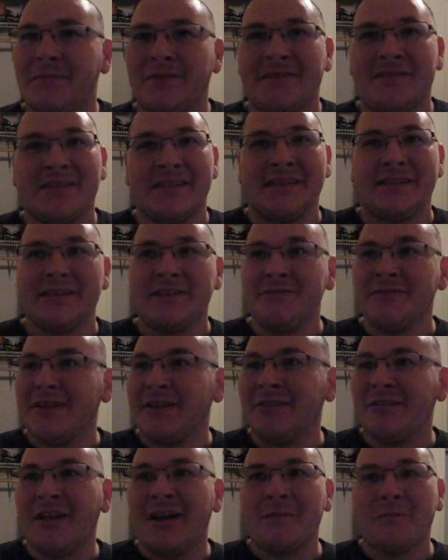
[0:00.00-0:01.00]
but you
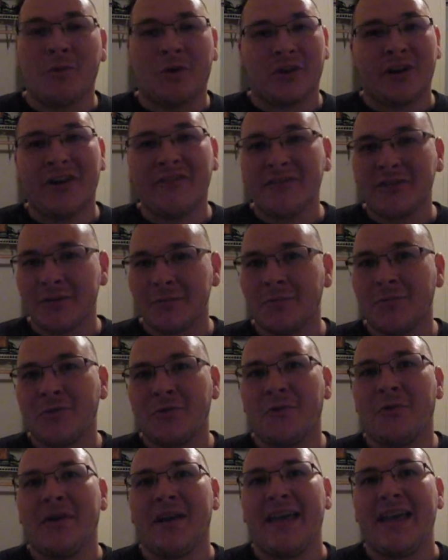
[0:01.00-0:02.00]
get a lot more
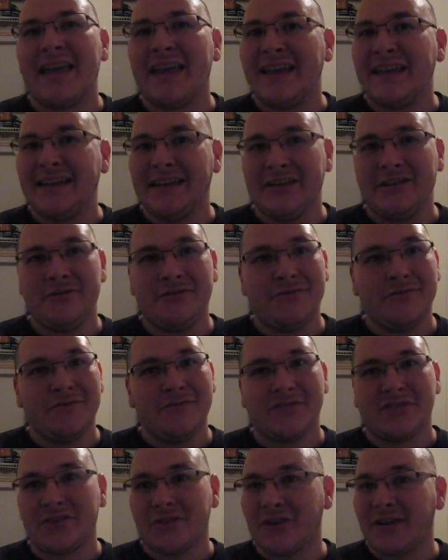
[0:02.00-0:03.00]
comfortable and
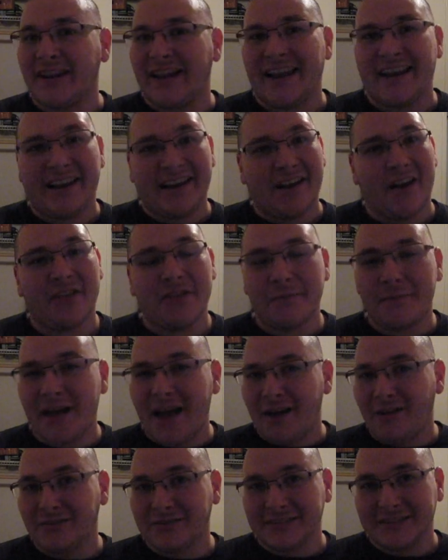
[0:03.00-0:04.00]
you start gaining on the
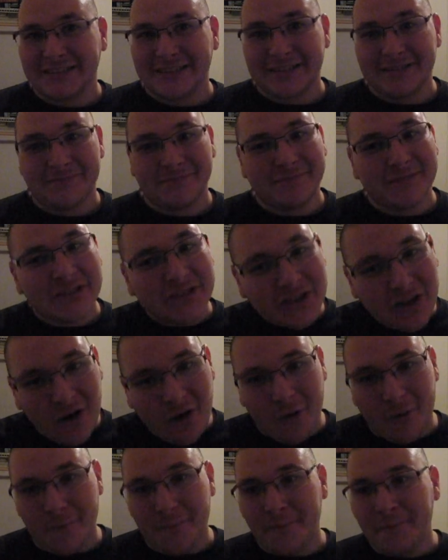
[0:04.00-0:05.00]
pounds.
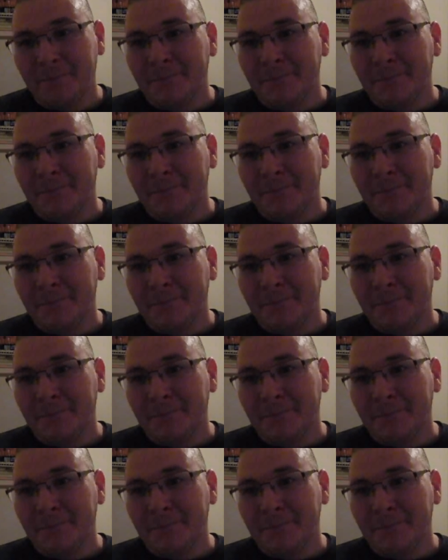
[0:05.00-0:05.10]
So,